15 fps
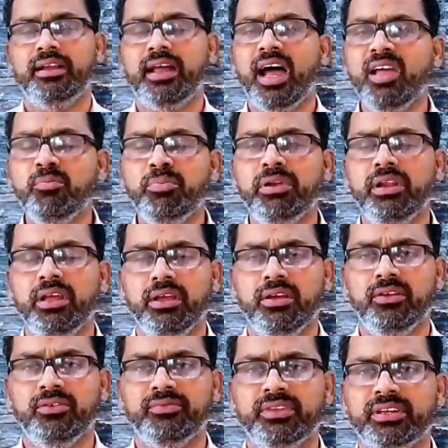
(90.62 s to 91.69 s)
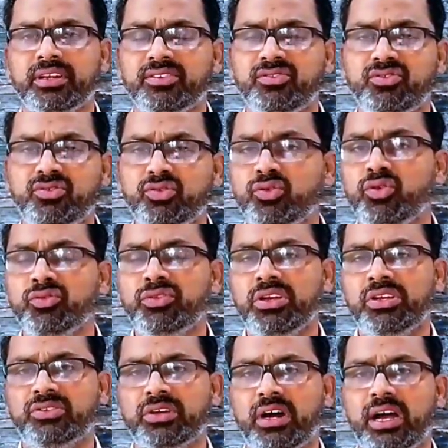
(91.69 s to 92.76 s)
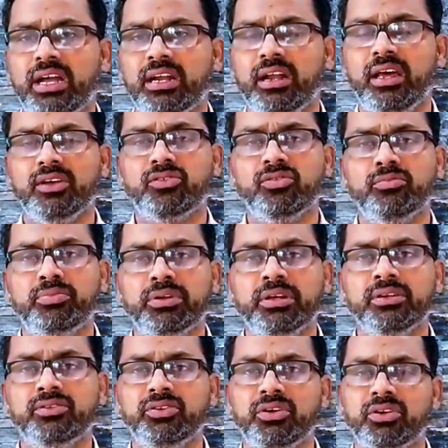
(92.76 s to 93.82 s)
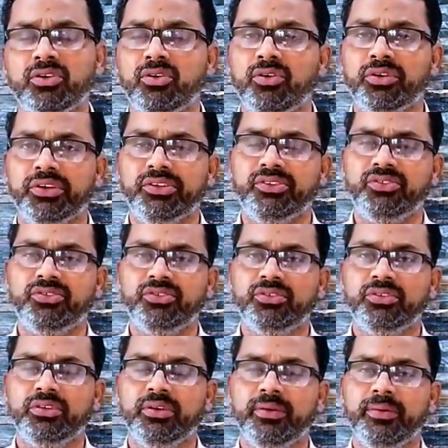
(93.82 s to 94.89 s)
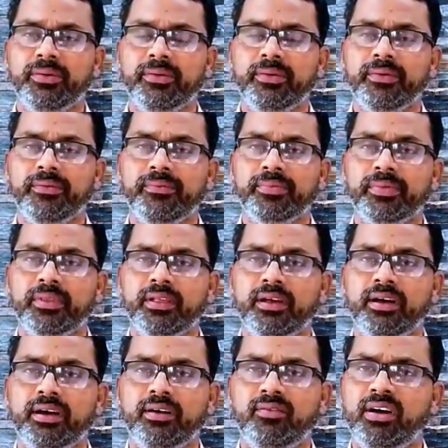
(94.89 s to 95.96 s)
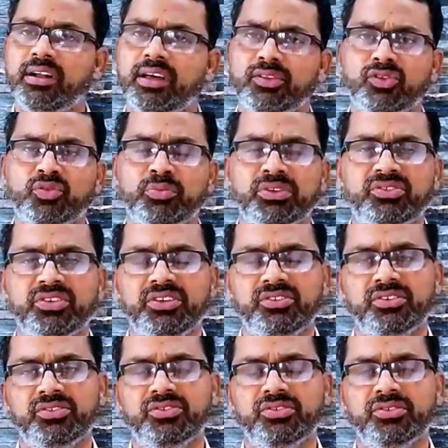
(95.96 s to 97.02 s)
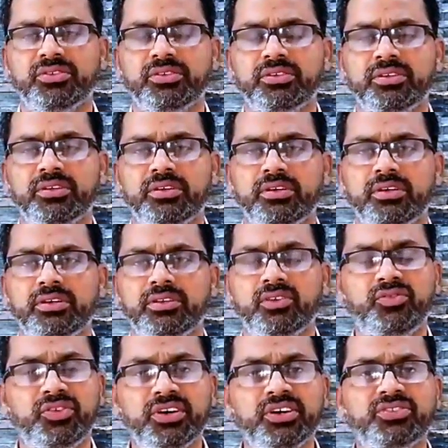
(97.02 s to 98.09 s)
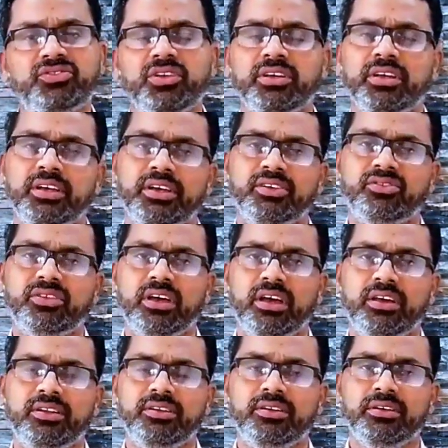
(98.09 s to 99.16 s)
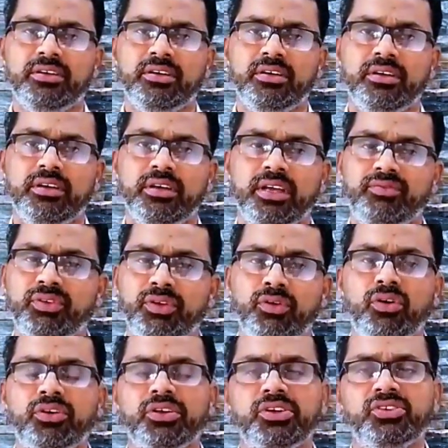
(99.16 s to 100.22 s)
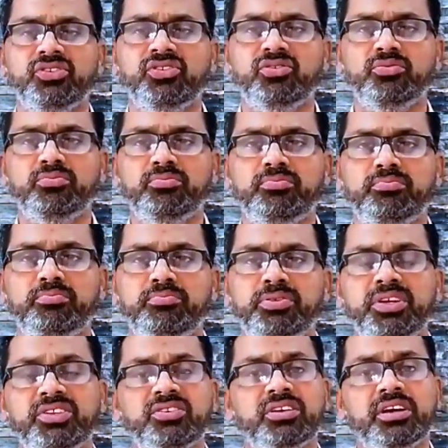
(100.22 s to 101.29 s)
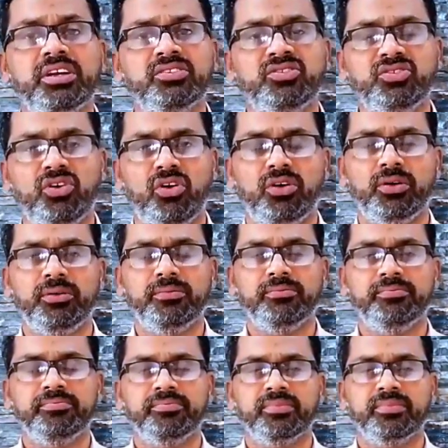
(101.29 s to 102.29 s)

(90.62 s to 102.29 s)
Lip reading: And I believe there are two things I'd like to bring to your notice. What are those messages? The first thing is that if you notice Peter and John,